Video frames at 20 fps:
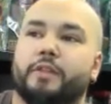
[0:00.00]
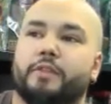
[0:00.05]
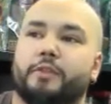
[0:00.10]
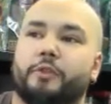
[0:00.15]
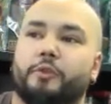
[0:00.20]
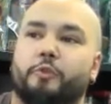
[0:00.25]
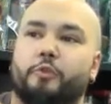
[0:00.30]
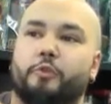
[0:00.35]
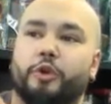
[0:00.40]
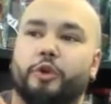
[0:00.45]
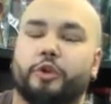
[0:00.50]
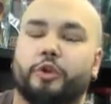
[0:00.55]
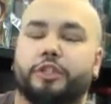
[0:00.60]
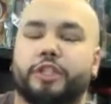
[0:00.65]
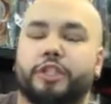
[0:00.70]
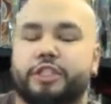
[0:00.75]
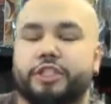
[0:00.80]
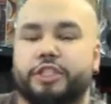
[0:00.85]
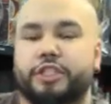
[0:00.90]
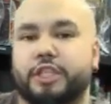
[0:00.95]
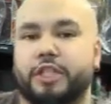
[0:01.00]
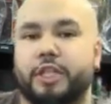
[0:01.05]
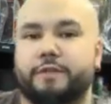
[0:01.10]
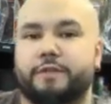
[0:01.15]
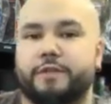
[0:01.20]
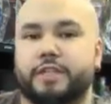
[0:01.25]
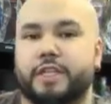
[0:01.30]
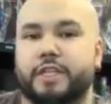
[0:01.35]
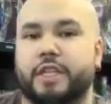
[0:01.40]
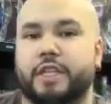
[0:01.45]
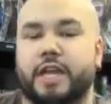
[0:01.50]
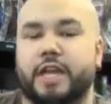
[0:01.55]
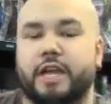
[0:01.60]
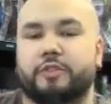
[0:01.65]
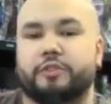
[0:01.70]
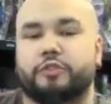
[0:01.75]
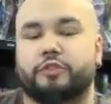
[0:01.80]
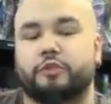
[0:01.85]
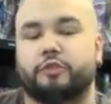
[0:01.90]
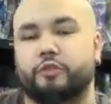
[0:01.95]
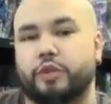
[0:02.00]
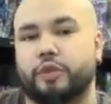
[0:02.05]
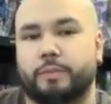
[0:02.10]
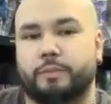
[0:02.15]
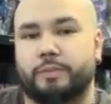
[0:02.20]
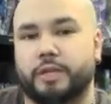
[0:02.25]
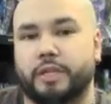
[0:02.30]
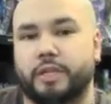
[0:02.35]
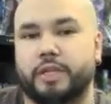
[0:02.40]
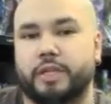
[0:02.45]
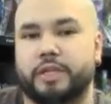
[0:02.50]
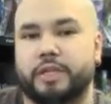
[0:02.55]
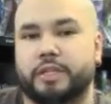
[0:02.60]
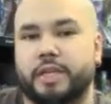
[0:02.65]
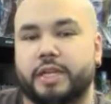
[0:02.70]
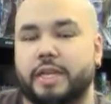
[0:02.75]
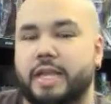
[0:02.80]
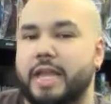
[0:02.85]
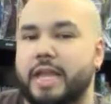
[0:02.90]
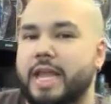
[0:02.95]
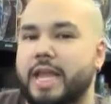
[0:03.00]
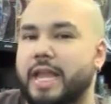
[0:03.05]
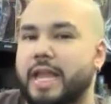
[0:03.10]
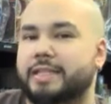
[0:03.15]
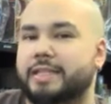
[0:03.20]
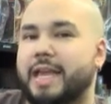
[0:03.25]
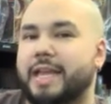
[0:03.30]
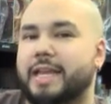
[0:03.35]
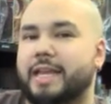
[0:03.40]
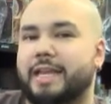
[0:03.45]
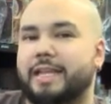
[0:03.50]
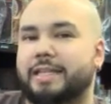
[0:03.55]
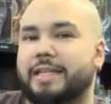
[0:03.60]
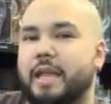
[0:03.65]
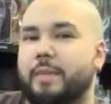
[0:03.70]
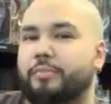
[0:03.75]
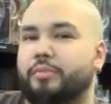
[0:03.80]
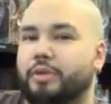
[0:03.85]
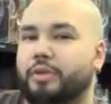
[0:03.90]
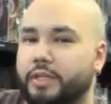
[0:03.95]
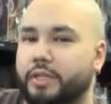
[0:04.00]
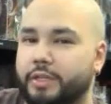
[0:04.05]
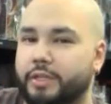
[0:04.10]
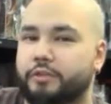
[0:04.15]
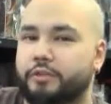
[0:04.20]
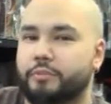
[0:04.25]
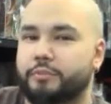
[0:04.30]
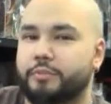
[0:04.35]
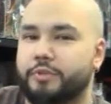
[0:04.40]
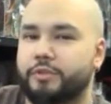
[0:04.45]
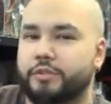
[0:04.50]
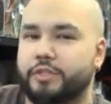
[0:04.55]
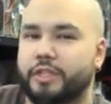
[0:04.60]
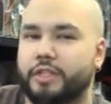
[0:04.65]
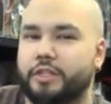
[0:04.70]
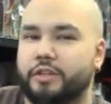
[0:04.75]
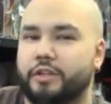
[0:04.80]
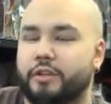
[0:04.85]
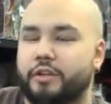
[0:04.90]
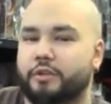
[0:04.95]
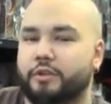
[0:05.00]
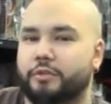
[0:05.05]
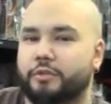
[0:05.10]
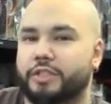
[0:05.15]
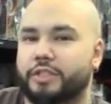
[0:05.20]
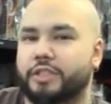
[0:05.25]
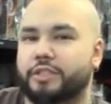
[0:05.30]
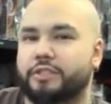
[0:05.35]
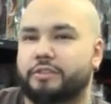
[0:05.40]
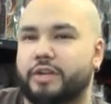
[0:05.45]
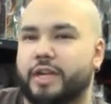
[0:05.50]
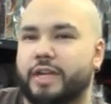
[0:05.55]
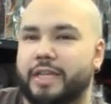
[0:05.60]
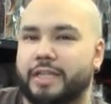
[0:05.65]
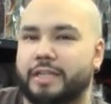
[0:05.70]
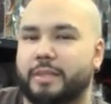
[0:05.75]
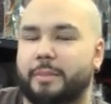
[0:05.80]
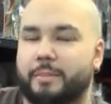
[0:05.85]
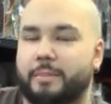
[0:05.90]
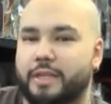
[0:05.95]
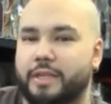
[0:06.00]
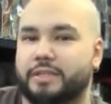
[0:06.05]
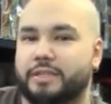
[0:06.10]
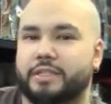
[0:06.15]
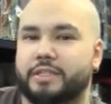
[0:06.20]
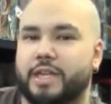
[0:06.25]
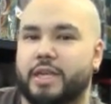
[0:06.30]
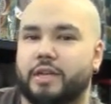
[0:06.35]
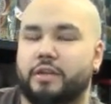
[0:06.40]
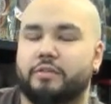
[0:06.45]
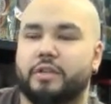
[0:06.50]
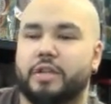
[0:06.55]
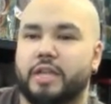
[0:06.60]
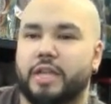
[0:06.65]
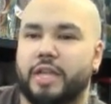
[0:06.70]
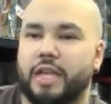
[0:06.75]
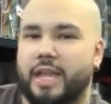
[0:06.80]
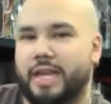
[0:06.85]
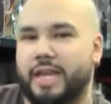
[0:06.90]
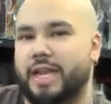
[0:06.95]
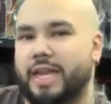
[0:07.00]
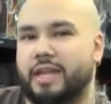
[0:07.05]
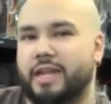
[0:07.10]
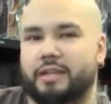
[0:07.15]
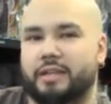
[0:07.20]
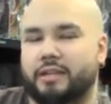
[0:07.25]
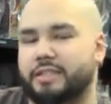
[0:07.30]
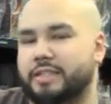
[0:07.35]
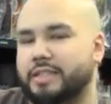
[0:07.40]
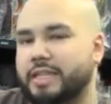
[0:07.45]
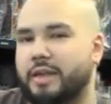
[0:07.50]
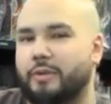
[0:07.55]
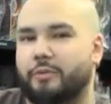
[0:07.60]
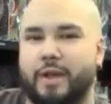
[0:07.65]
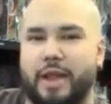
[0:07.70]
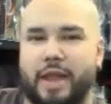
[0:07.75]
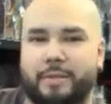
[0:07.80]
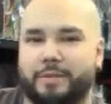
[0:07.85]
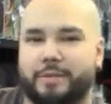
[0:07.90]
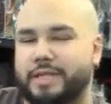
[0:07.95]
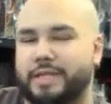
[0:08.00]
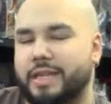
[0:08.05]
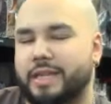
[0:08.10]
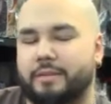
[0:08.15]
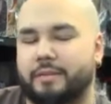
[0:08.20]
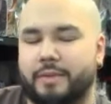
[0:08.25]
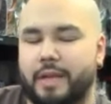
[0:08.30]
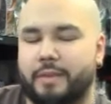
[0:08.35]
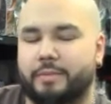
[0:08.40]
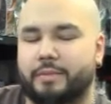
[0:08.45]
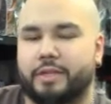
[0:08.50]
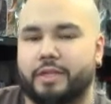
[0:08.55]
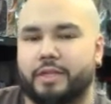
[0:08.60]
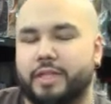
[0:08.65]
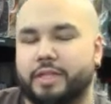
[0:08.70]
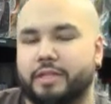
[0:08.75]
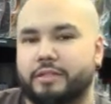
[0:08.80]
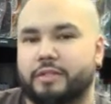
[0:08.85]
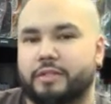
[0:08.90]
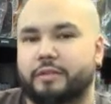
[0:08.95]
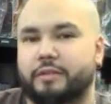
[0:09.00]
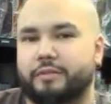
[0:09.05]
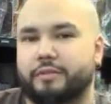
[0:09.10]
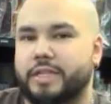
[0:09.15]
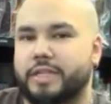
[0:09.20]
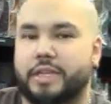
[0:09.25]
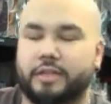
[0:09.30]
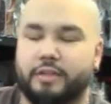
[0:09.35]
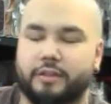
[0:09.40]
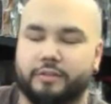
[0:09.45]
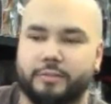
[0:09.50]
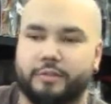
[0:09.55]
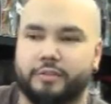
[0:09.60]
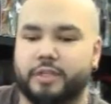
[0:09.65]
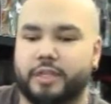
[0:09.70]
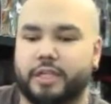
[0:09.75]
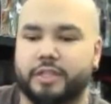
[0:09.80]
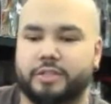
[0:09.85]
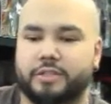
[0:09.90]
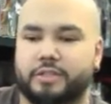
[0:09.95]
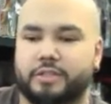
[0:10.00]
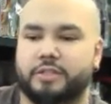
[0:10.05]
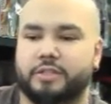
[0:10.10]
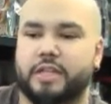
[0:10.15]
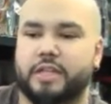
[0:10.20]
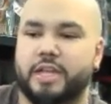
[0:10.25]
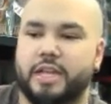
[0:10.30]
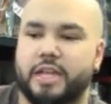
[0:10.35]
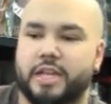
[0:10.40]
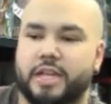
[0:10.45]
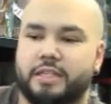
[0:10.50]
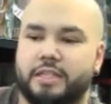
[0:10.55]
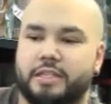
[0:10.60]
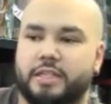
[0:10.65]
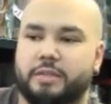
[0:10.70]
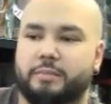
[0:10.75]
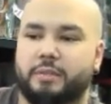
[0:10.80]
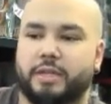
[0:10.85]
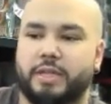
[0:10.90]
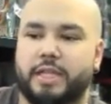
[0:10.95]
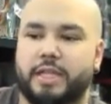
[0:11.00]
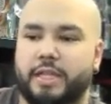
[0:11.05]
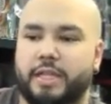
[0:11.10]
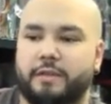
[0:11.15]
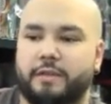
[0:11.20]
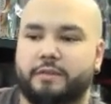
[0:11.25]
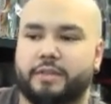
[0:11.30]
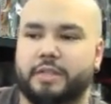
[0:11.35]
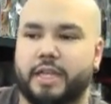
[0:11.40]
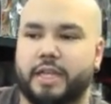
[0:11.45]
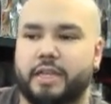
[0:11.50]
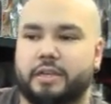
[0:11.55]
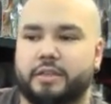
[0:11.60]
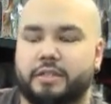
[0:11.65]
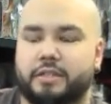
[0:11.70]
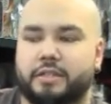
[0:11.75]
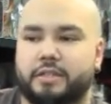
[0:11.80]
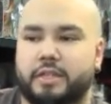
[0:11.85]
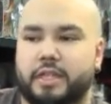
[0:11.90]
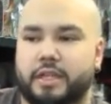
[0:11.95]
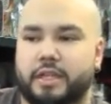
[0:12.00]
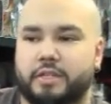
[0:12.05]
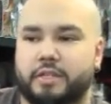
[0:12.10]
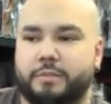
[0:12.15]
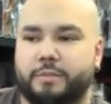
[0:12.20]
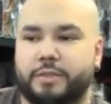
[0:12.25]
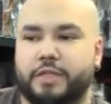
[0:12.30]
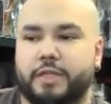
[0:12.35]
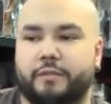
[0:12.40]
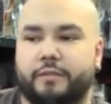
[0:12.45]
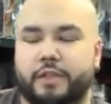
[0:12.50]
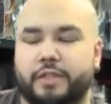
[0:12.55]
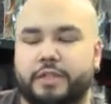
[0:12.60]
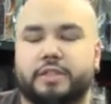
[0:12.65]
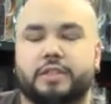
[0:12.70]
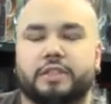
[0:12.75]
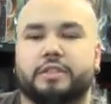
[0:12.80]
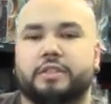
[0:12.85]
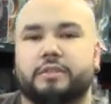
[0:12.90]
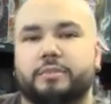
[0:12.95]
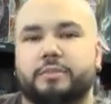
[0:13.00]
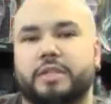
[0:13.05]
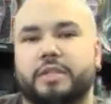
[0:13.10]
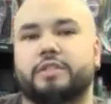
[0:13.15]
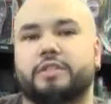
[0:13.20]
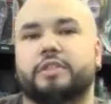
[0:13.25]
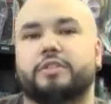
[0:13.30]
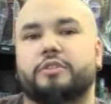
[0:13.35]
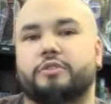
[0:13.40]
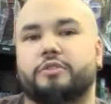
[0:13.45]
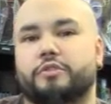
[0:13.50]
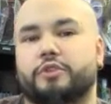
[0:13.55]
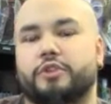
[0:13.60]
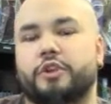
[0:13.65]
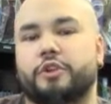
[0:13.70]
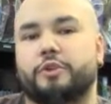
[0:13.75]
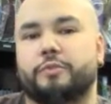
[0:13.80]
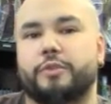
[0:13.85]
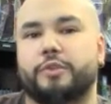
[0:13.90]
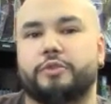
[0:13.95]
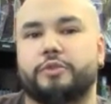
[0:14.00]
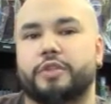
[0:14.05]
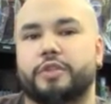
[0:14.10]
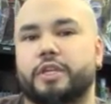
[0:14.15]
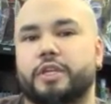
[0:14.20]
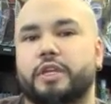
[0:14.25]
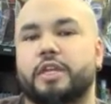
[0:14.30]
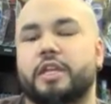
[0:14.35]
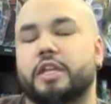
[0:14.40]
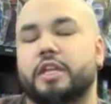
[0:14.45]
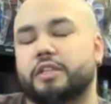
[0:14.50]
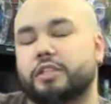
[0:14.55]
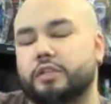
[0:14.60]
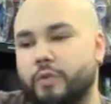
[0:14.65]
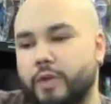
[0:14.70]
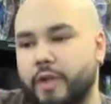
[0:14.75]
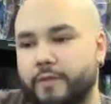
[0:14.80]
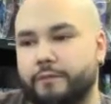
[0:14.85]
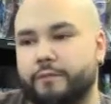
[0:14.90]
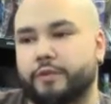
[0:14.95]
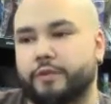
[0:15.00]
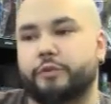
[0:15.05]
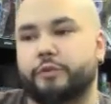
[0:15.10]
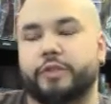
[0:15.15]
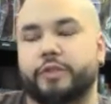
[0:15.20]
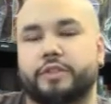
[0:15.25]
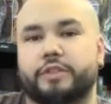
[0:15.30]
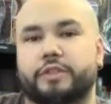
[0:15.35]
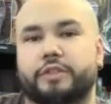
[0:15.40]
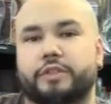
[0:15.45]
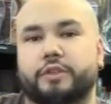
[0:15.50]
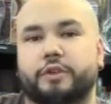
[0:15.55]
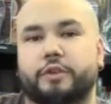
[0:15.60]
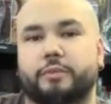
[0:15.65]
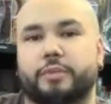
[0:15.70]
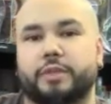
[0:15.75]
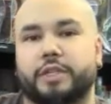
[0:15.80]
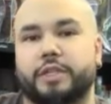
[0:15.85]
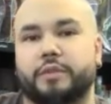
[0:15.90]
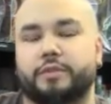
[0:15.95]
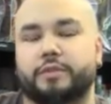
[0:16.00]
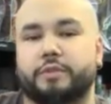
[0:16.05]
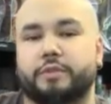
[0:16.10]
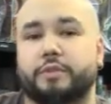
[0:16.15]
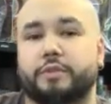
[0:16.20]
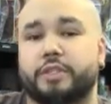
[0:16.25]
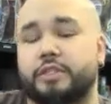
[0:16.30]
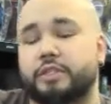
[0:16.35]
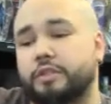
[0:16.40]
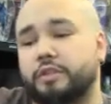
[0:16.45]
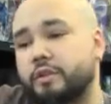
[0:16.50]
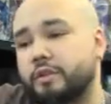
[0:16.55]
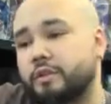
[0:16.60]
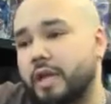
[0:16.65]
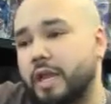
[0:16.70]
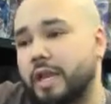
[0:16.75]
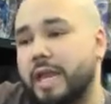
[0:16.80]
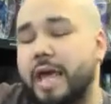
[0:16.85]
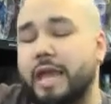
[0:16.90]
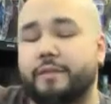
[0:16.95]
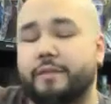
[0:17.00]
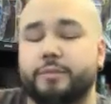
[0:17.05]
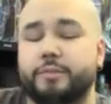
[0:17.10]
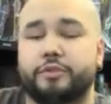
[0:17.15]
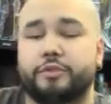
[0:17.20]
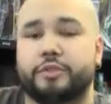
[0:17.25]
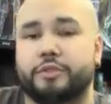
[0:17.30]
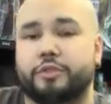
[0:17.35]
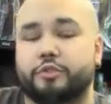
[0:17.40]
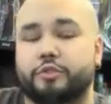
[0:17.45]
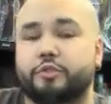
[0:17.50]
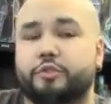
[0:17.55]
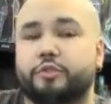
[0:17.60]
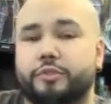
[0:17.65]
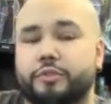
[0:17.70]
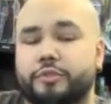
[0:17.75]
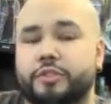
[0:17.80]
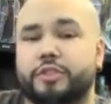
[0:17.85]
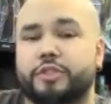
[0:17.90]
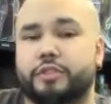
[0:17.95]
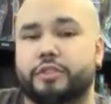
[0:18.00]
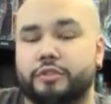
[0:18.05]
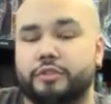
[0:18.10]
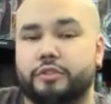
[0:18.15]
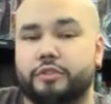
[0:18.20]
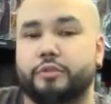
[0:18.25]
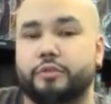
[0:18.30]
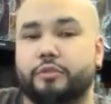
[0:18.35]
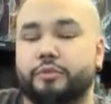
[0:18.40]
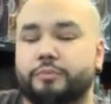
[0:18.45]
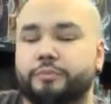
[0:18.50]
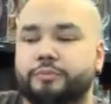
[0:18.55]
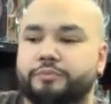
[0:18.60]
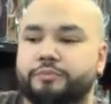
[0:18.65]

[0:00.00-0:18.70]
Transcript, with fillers: the world that she lives in and how screwed up it is and it's kind of like that political music you know where she's trying to get the message out and not yeah, it's not rap it's not hip hop any of that stuff it's not love music it's just she believes in a in a specific system, and she's using her music to influence her beliefs, which you know a lot of music, true musicians do.